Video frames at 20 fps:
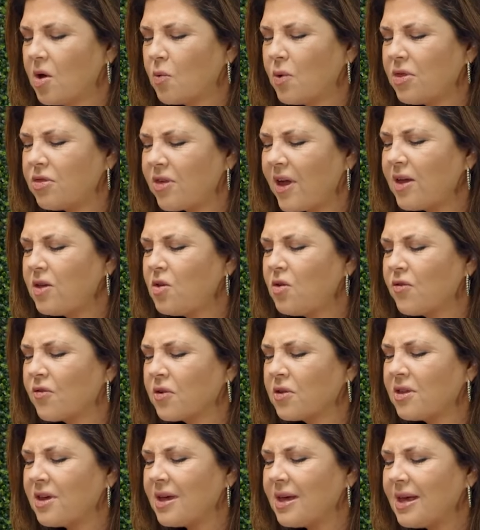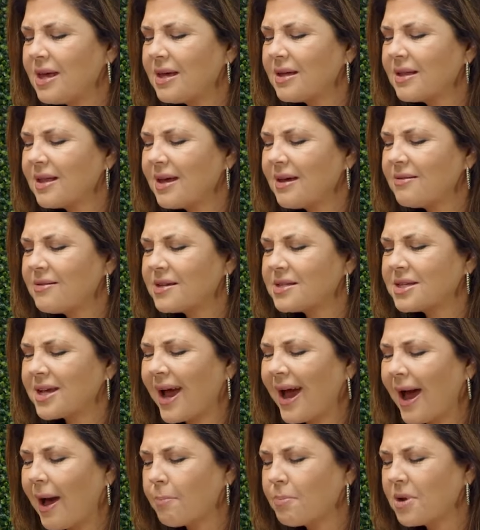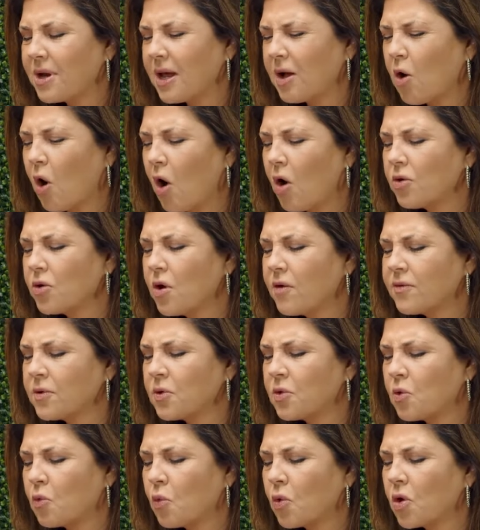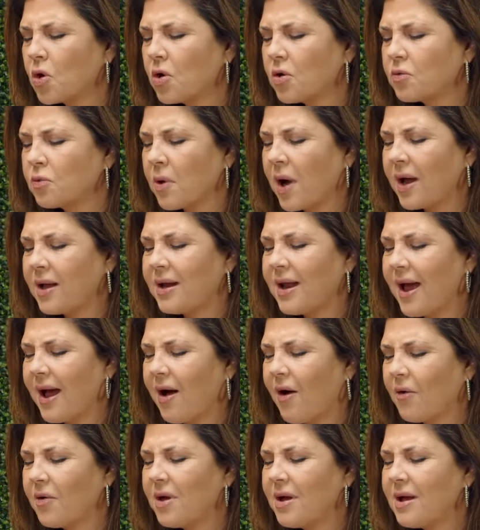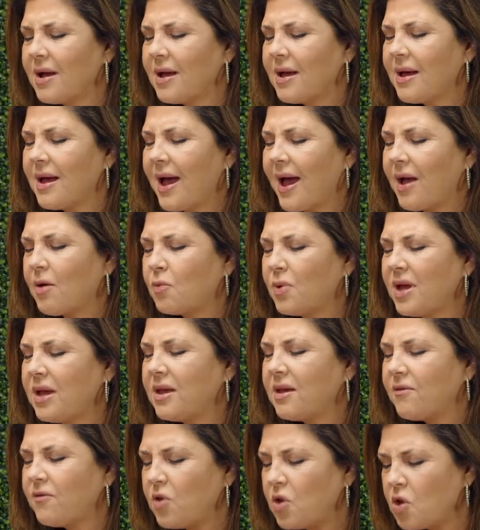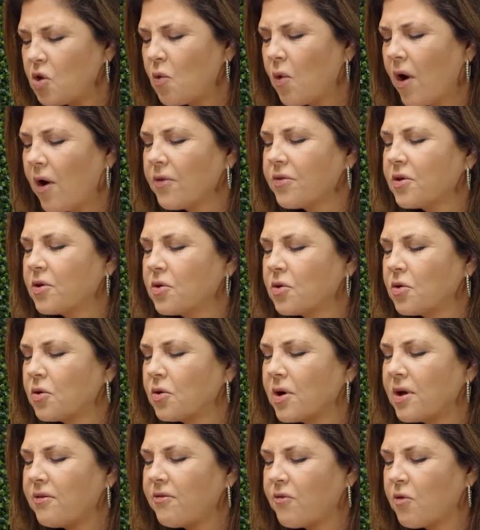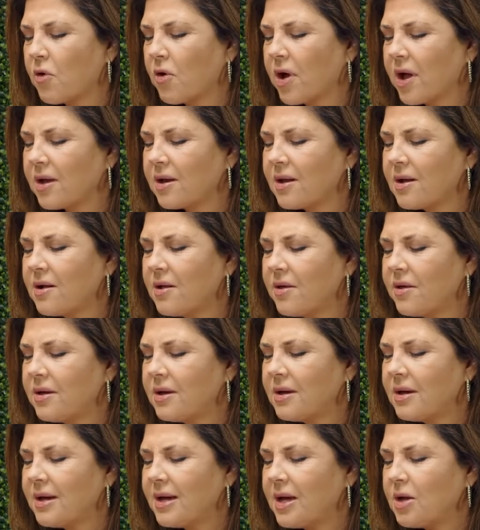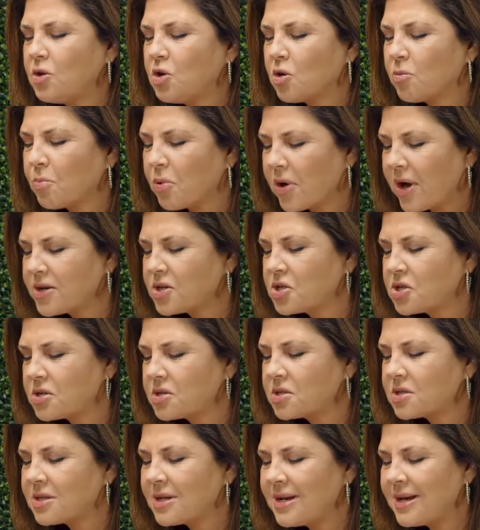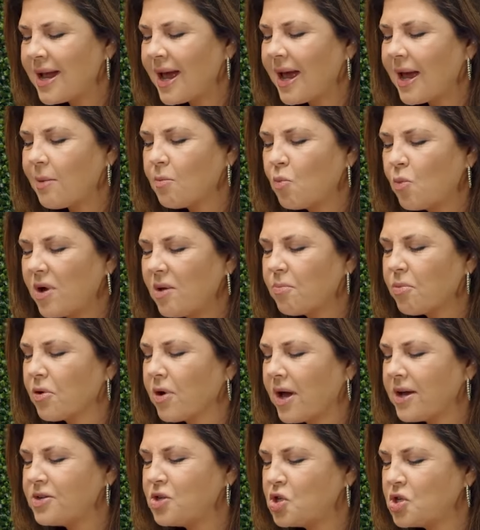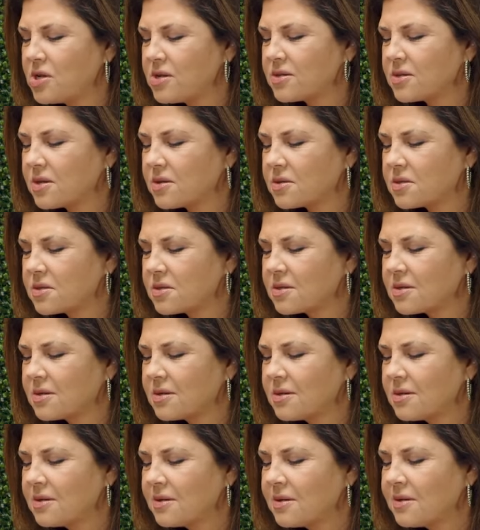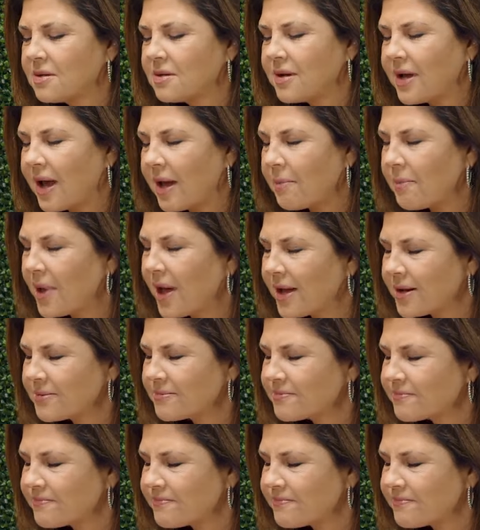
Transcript: We thank you for the healing that's happening all over the world right now, and we give you all the glory for it. In your precious name we pray, Jesus. Amen.